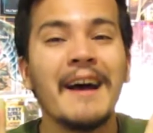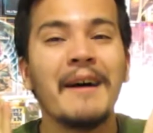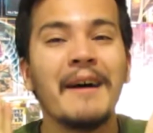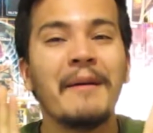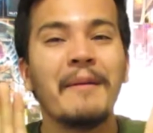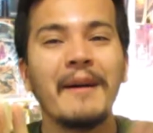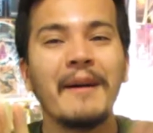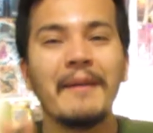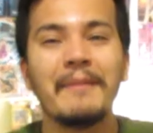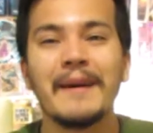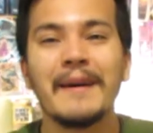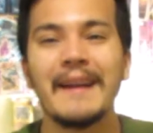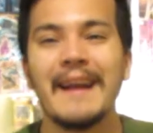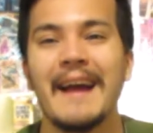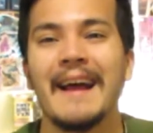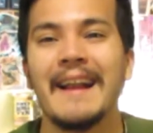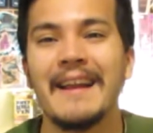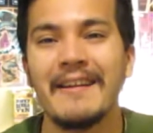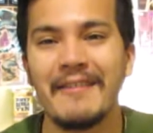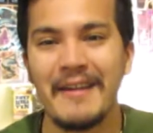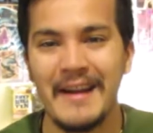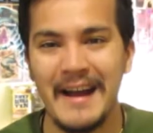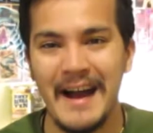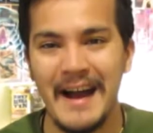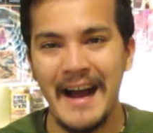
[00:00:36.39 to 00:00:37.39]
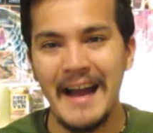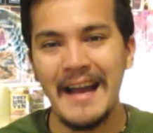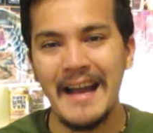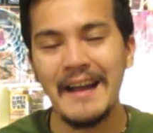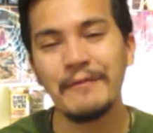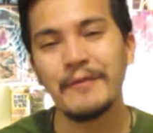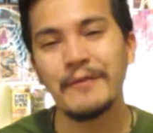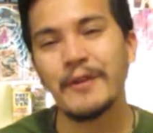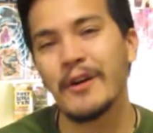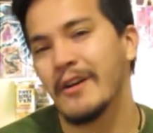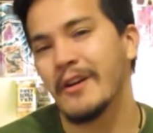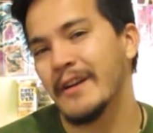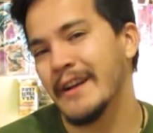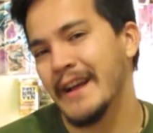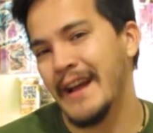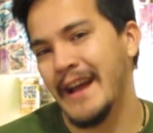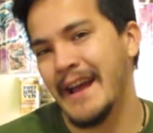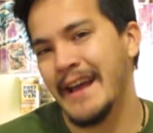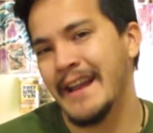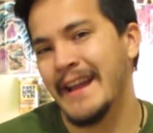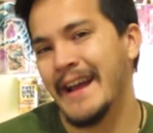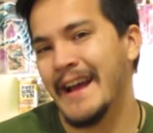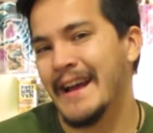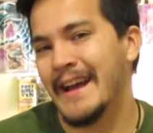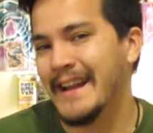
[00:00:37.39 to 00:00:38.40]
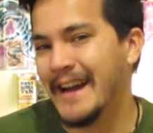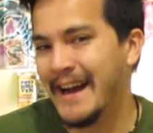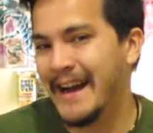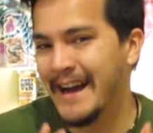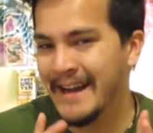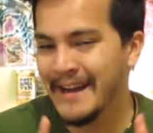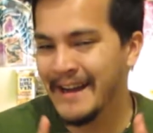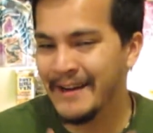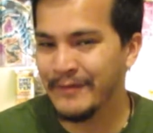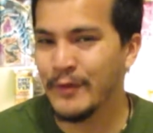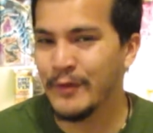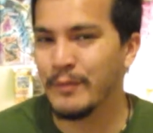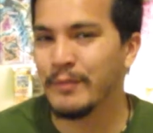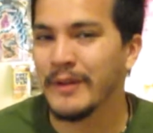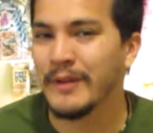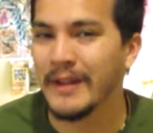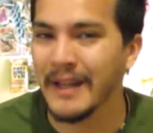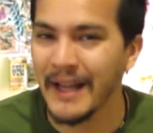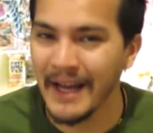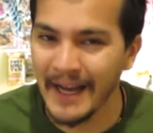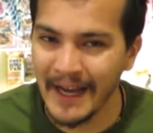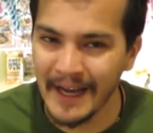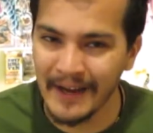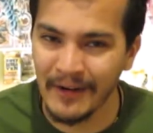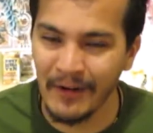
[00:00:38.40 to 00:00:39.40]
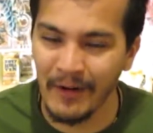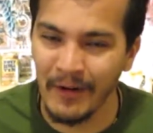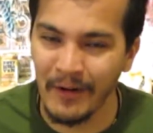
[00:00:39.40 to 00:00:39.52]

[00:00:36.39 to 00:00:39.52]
But anyway, I have gone ahead and I have applied